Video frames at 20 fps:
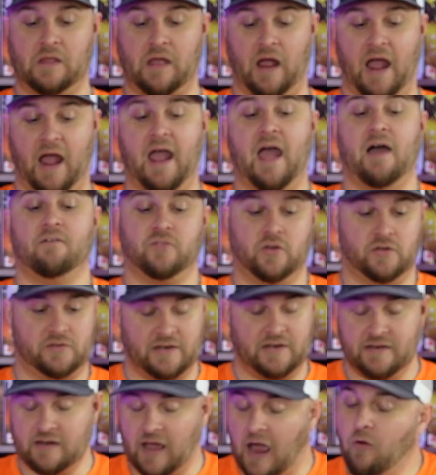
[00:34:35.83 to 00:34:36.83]
I have looked
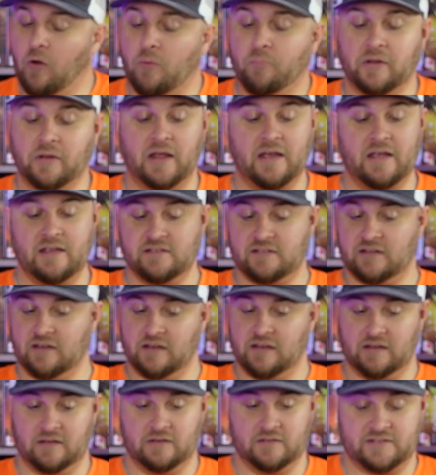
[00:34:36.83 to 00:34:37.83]
into how it plays.
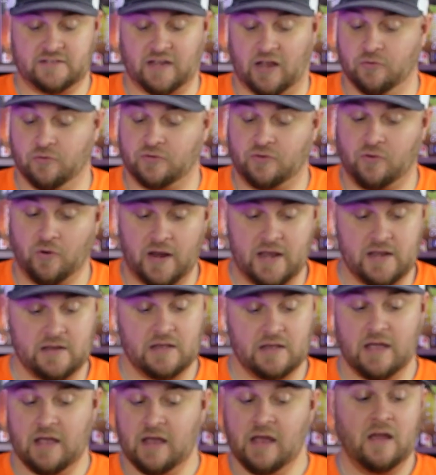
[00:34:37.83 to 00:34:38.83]
Sounds great.
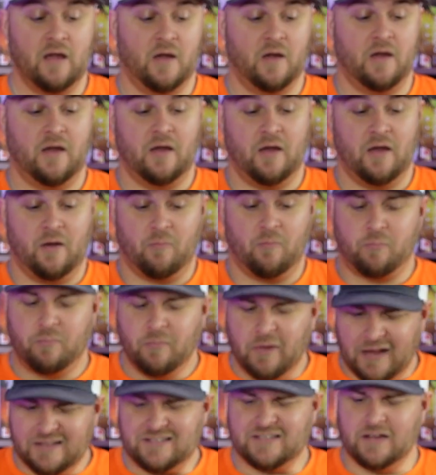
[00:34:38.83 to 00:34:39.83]

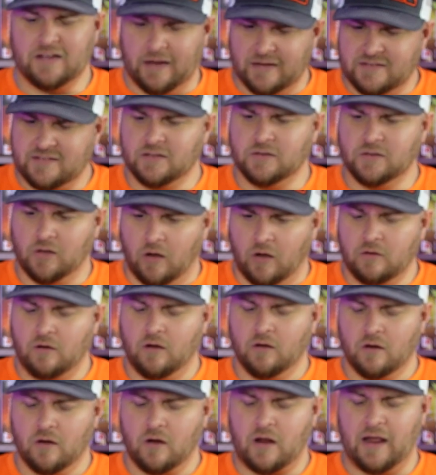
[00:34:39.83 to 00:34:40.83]
It's a
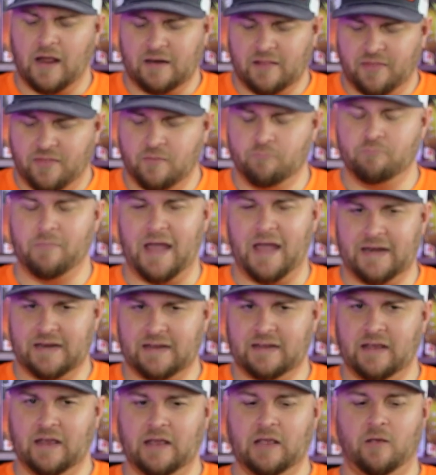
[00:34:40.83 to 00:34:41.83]
longer kind of
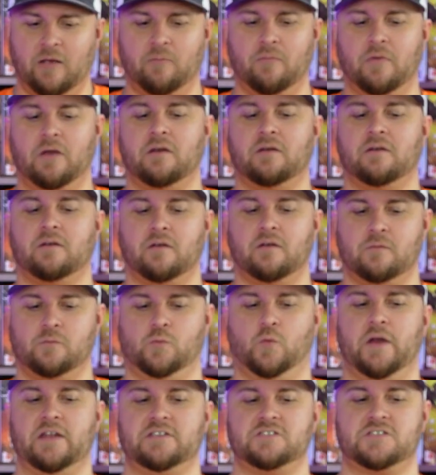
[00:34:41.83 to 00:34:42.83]
thematic game,
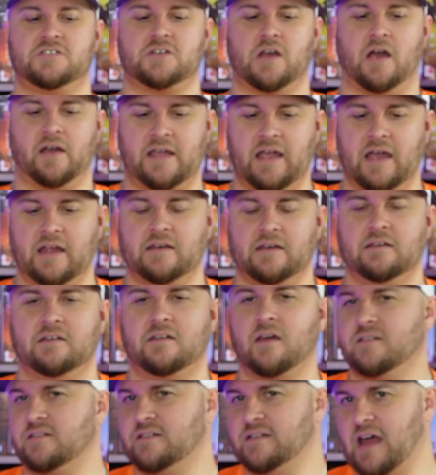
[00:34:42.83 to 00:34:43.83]
which again
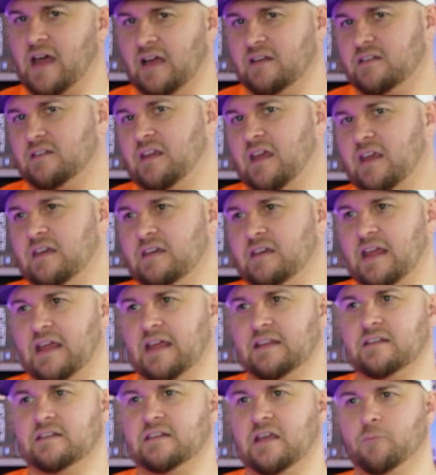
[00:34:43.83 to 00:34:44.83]
does not tend to
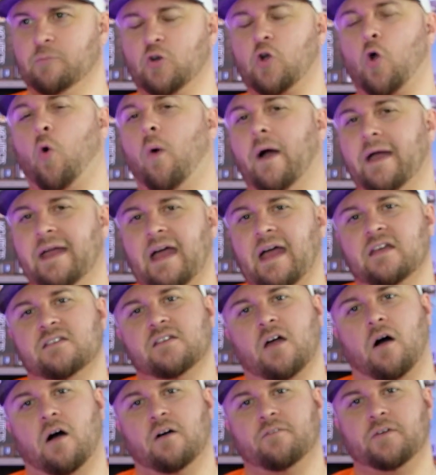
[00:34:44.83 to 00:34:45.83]
hit the table quite as
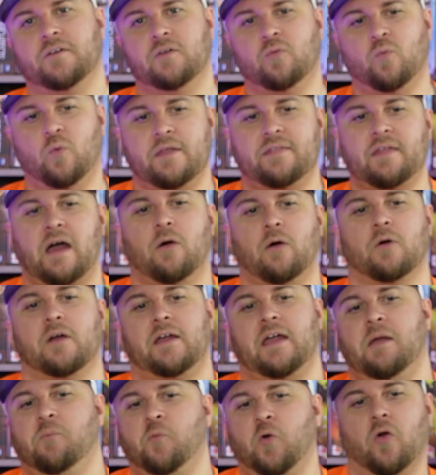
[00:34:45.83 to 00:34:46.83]
often with our
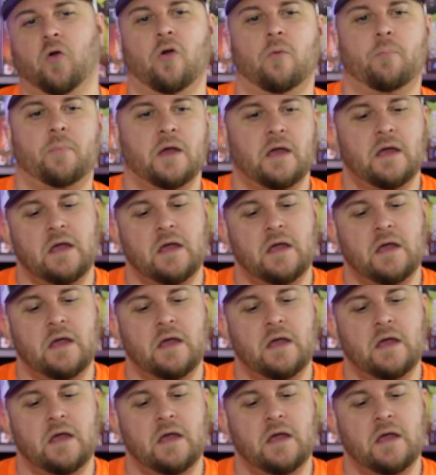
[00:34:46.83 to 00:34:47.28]
game group.